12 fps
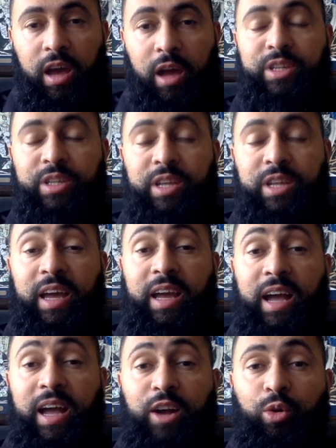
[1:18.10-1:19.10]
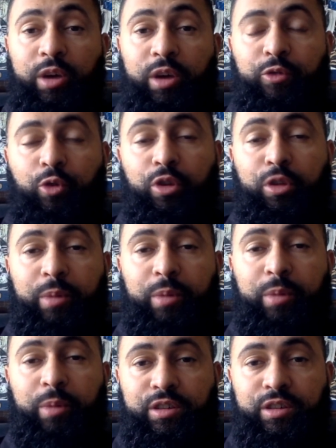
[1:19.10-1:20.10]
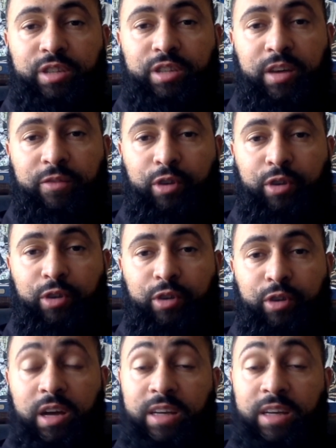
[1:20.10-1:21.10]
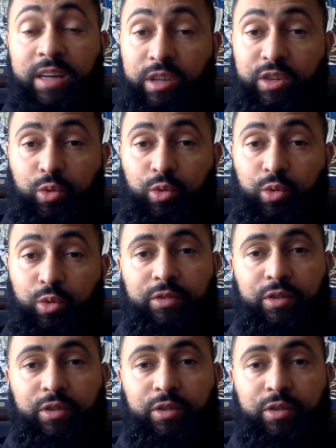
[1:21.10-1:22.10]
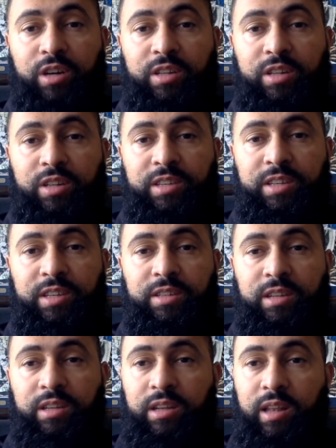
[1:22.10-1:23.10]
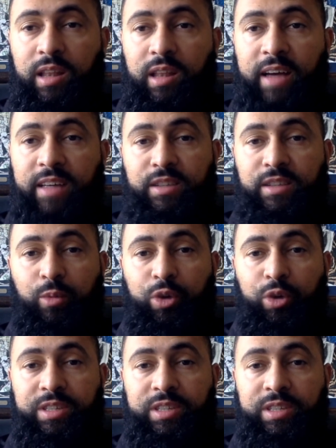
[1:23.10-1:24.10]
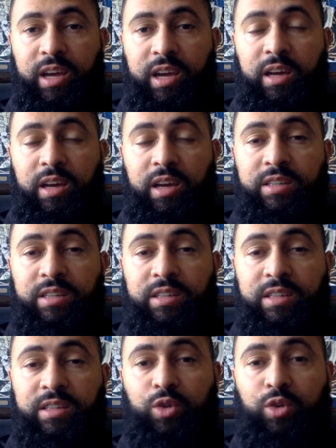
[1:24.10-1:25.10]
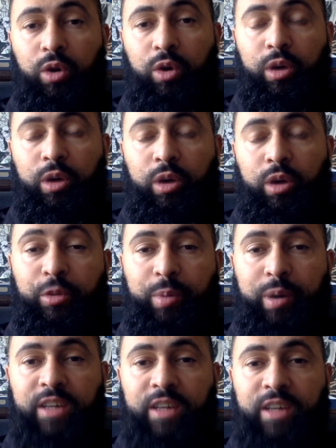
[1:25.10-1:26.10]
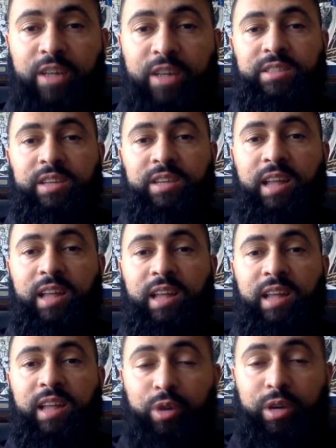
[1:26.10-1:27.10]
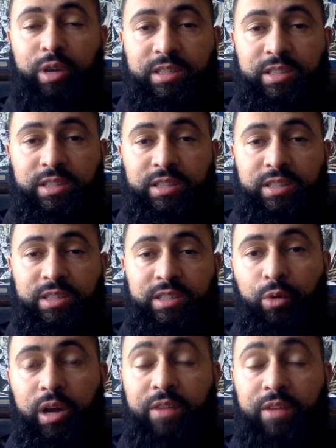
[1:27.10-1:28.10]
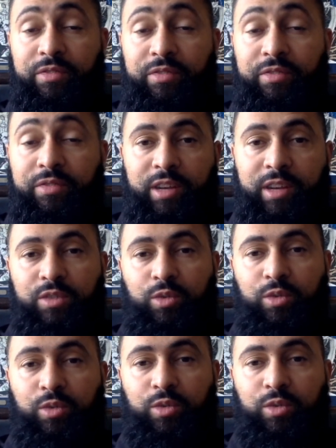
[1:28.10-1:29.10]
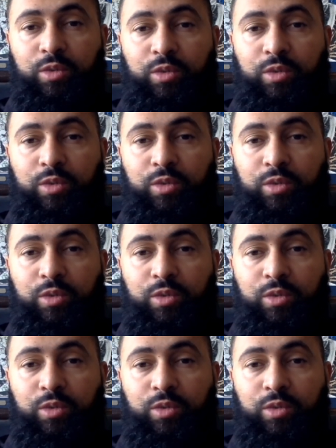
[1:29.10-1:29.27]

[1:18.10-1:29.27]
Emerson Hancock going for the Mariners first start this season last Wednesday. 6-1 win over the Padres as he allowed 2 hits and 1 run in 5 innings of work.